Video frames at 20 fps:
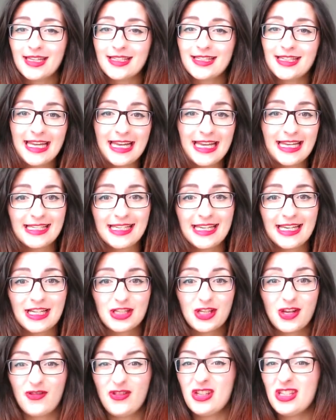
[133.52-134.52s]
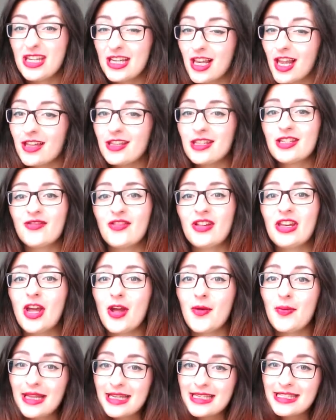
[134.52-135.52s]
and it's easy. So if you did like this
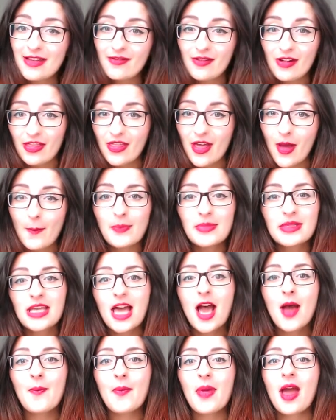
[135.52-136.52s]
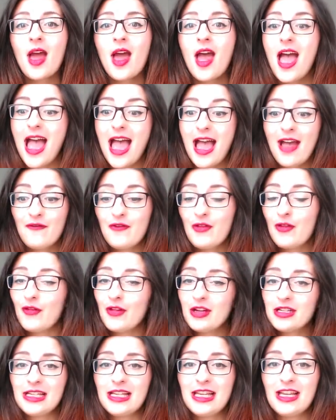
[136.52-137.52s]
video, please give it a thumbs up and feel
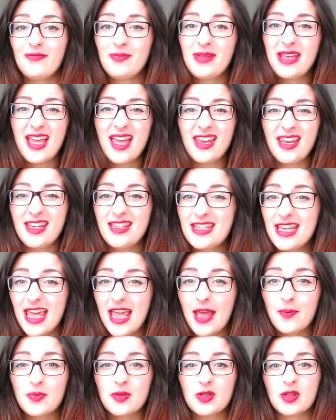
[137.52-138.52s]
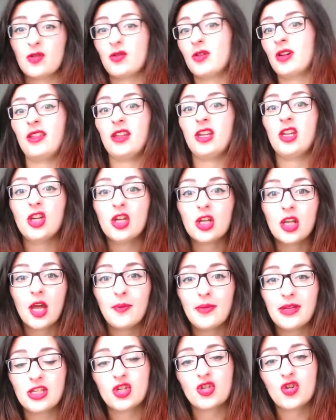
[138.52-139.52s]
free to leave me any tips or anything you'd
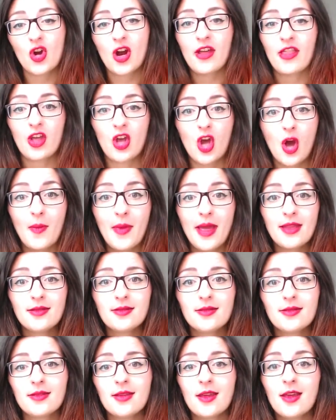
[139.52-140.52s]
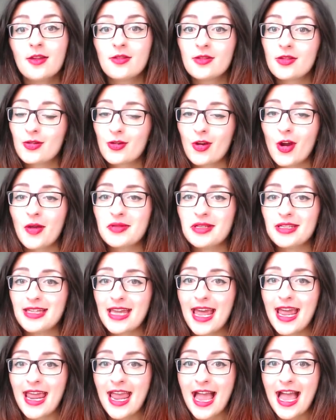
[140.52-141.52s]
like me to try in the comments. Subscribe
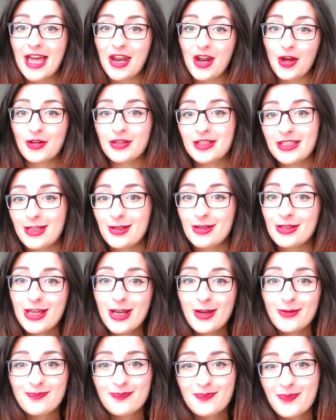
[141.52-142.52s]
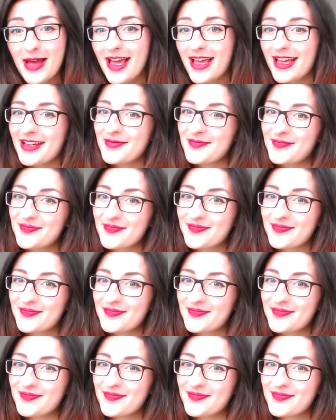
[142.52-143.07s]
today and I'll see you soon. Bye!